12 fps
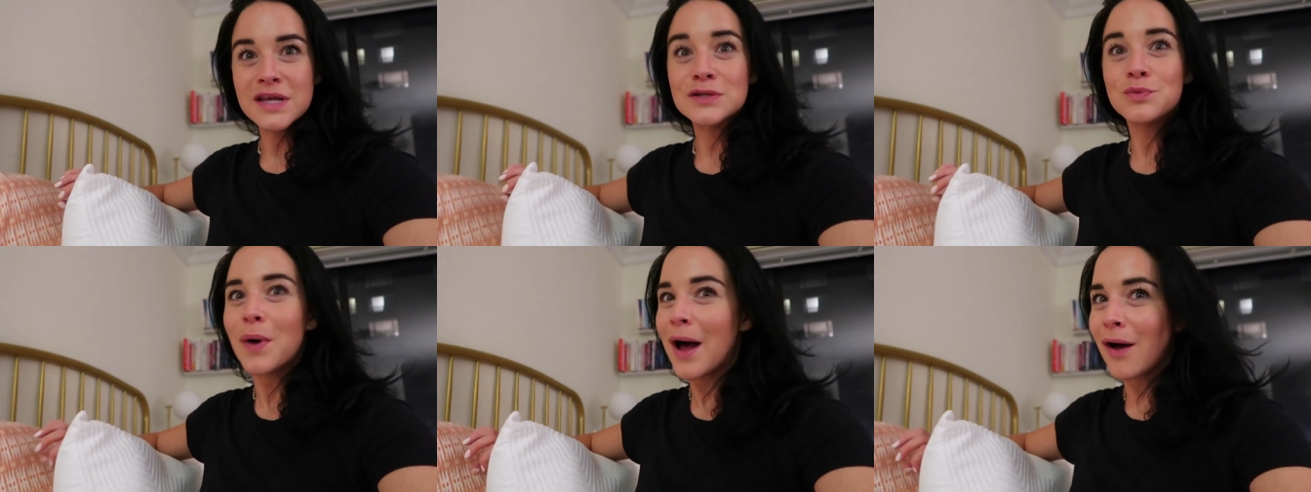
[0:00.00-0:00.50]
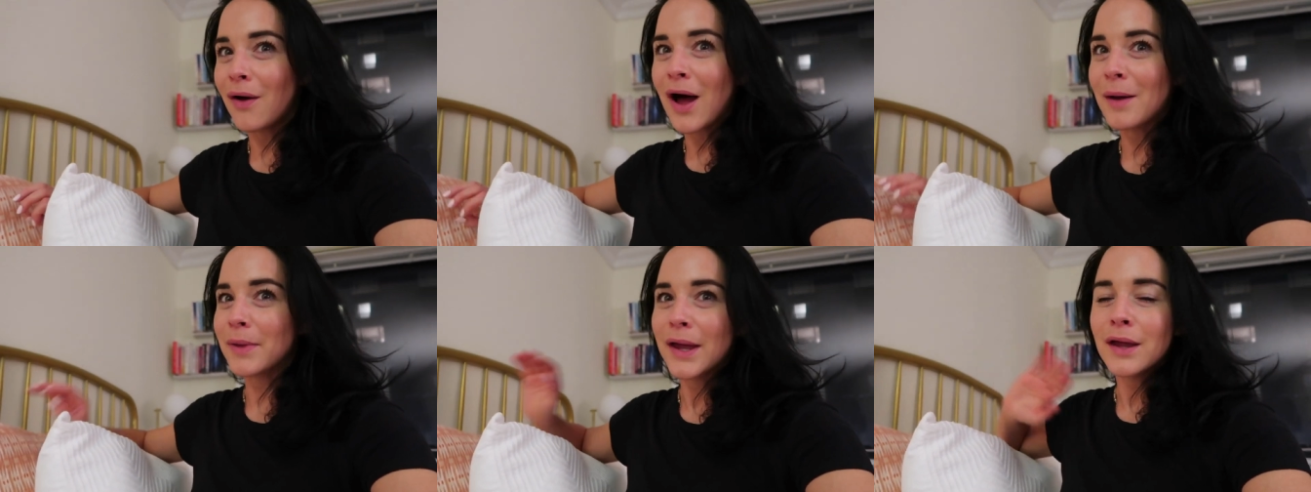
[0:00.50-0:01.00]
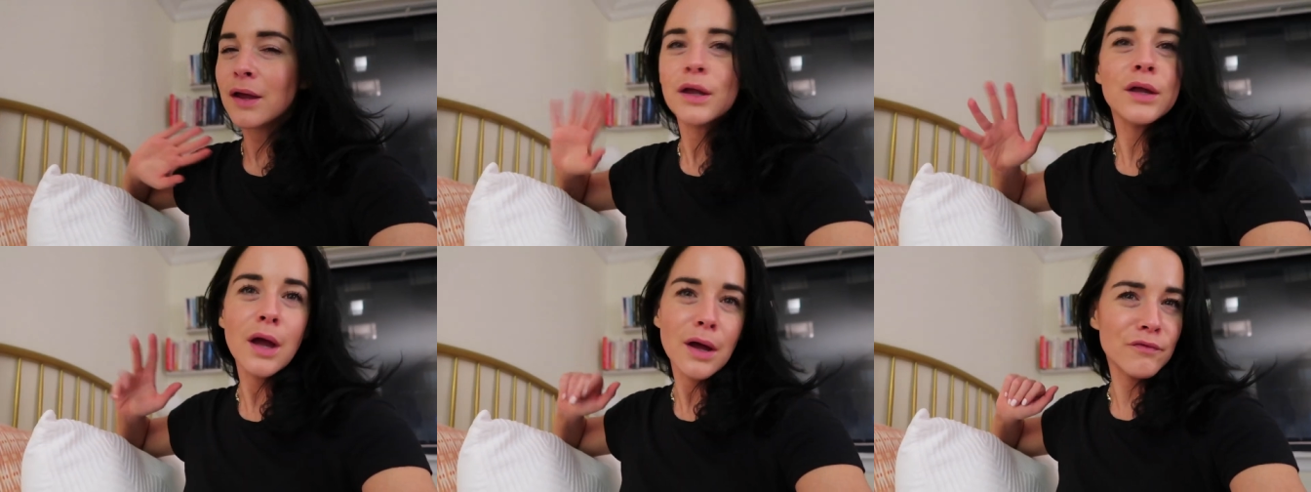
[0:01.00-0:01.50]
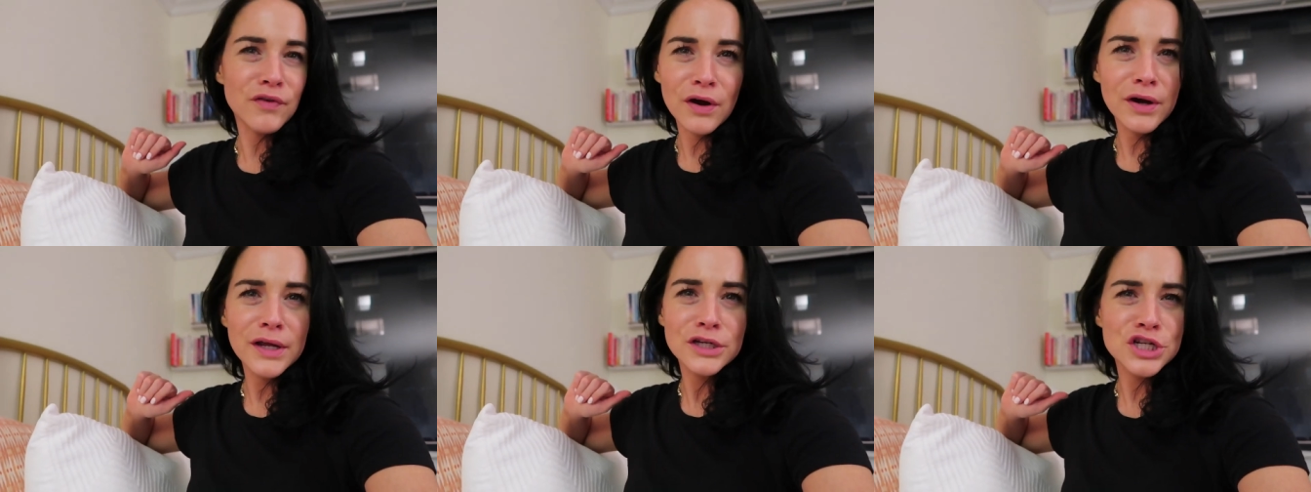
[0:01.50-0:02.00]
as well. I'm like
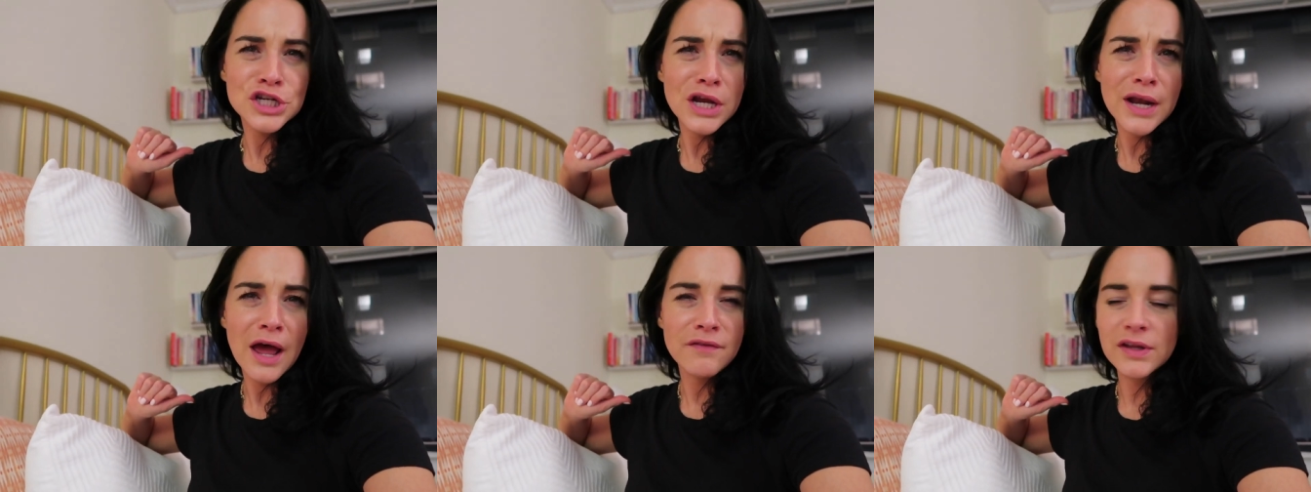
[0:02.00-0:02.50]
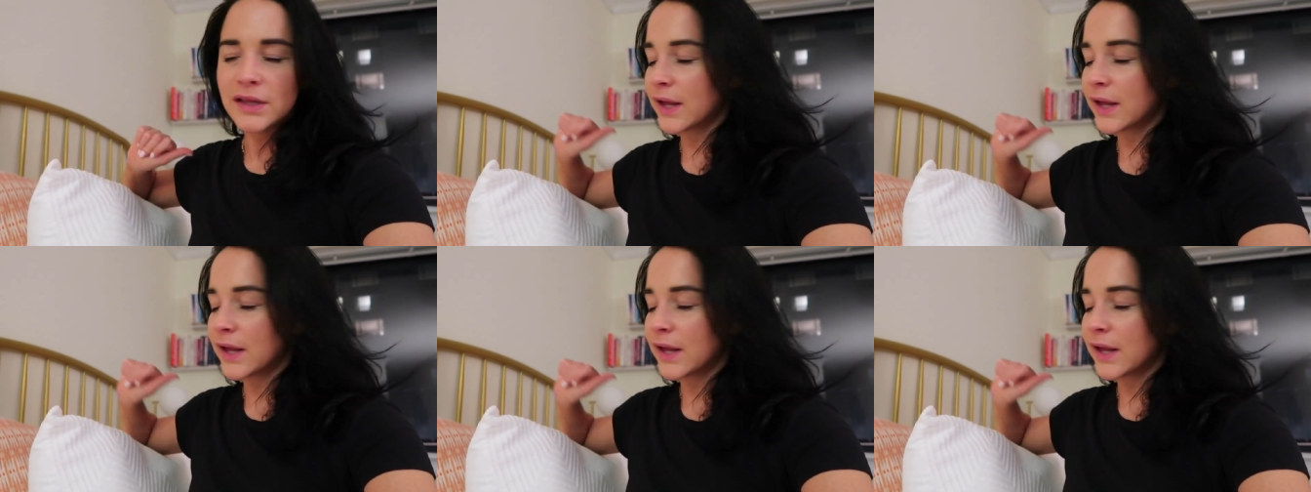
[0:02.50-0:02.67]
very sheet heavy